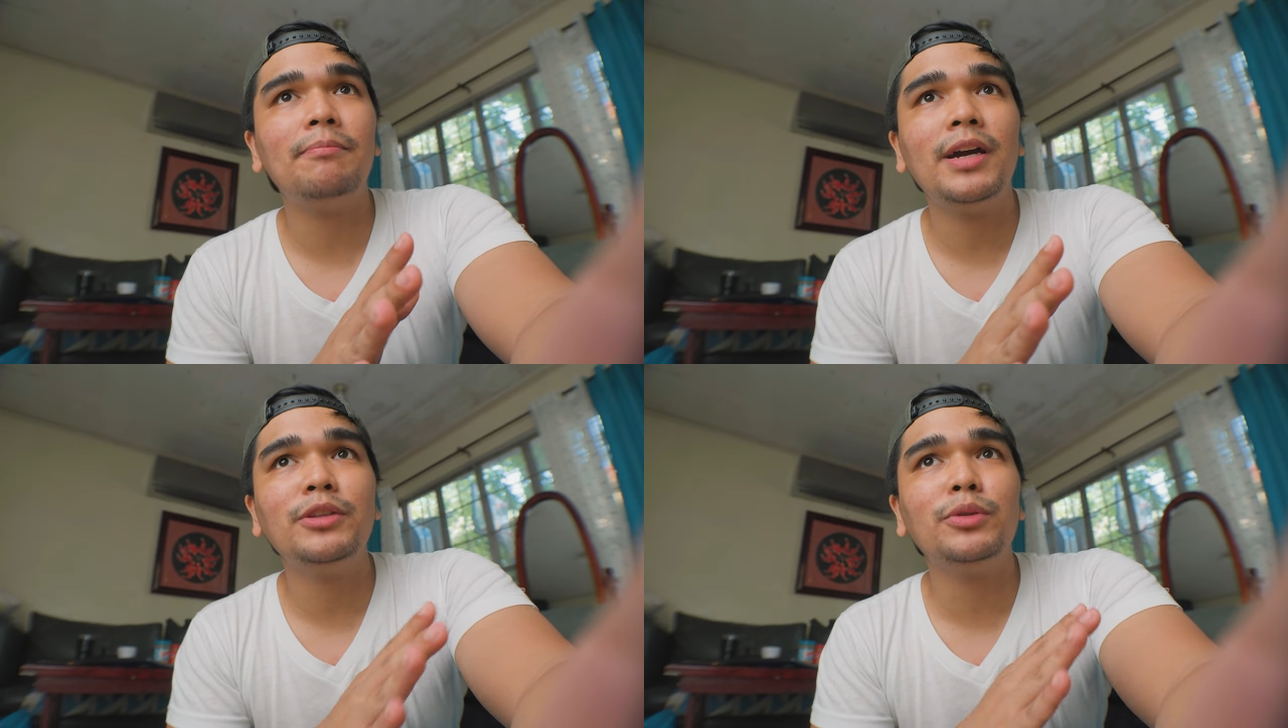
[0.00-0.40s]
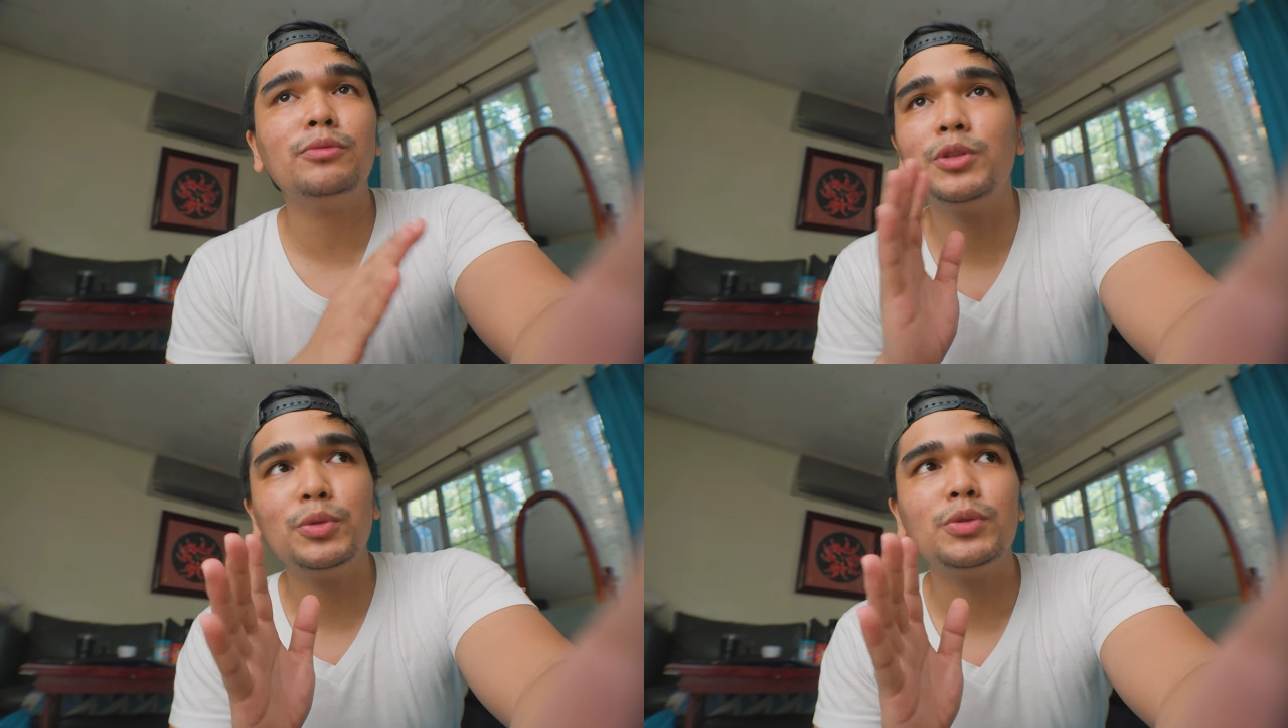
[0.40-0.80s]
I
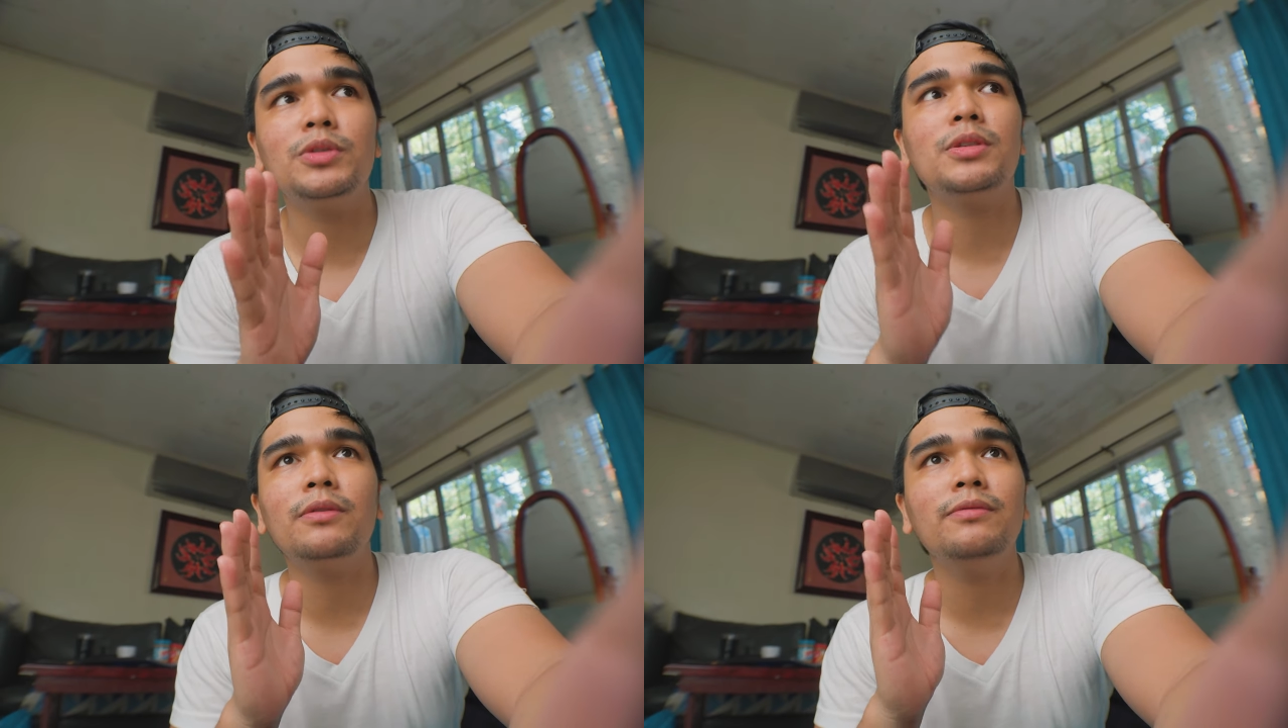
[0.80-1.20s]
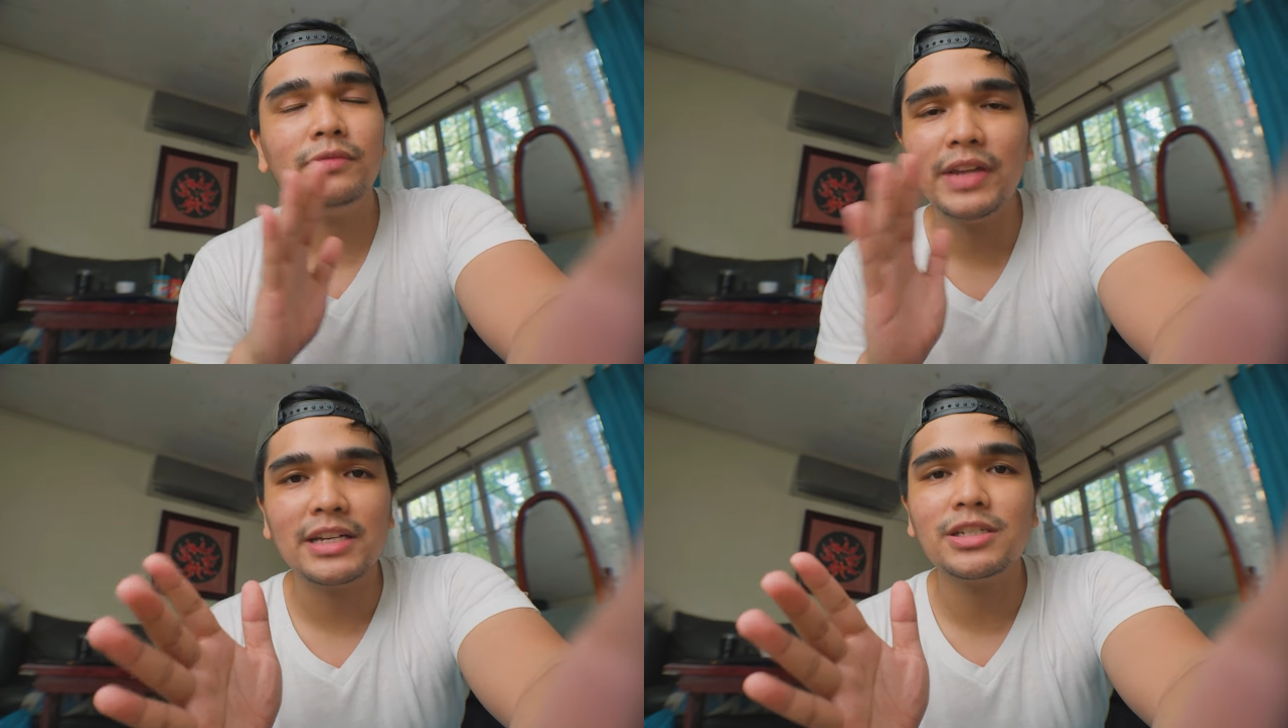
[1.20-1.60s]
don't use
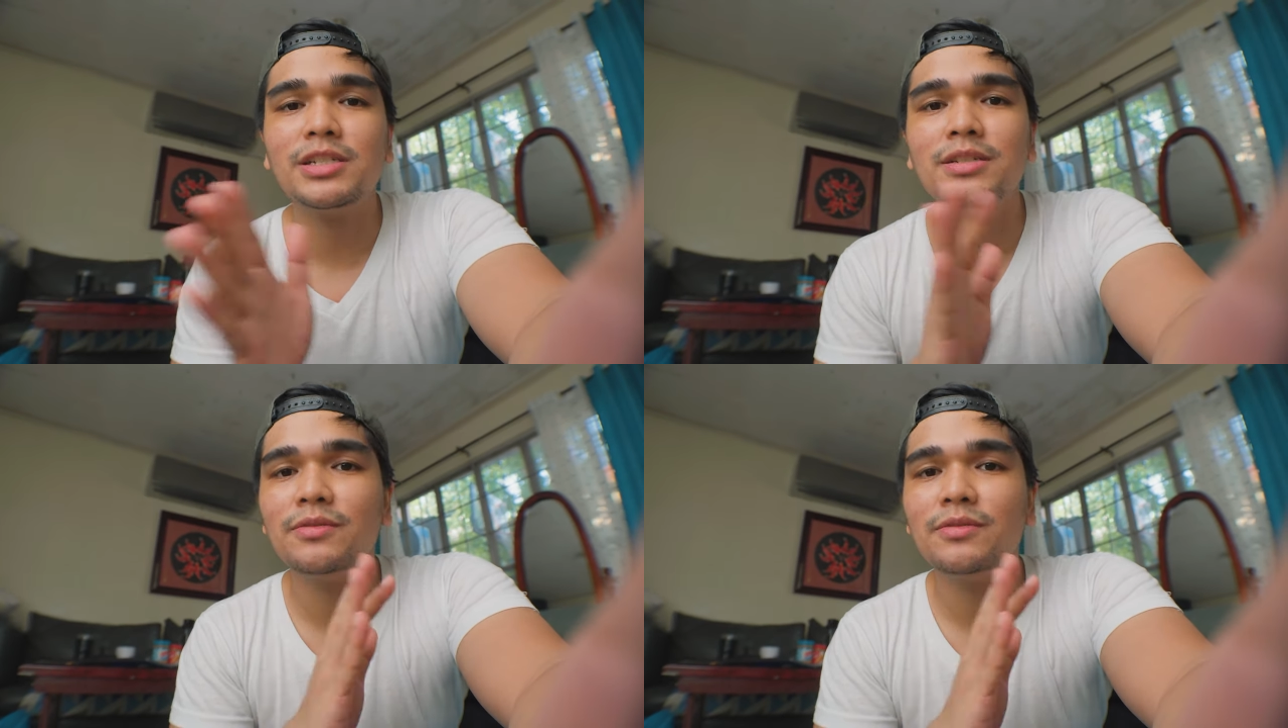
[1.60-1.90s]
flash